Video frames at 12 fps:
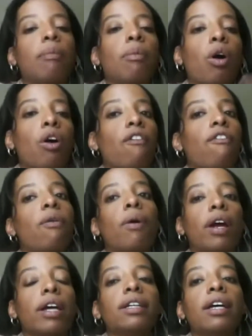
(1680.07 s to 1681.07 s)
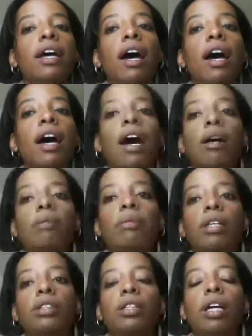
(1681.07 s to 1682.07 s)
all for it.
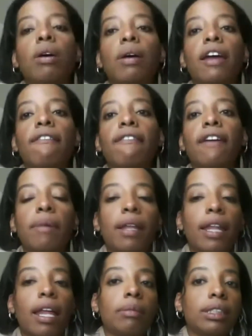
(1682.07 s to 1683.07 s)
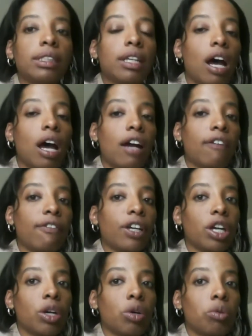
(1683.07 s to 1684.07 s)
So if MLM is not
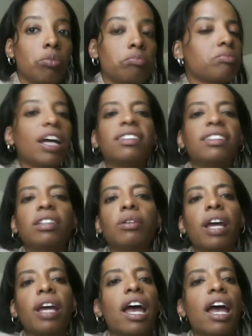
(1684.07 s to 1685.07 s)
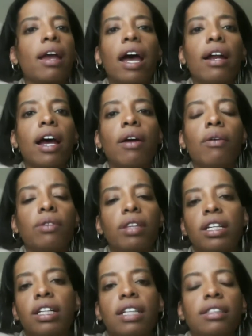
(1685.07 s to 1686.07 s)
for you, that's okay. I
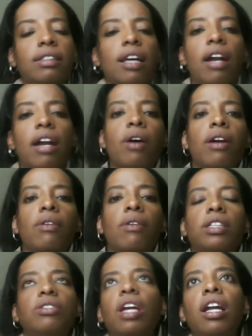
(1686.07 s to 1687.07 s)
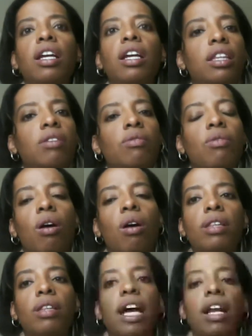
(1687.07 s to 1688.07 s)
don't think there's anything
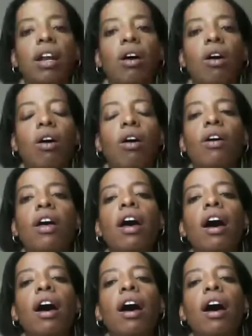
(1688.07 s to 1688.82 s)
wrong with that at all.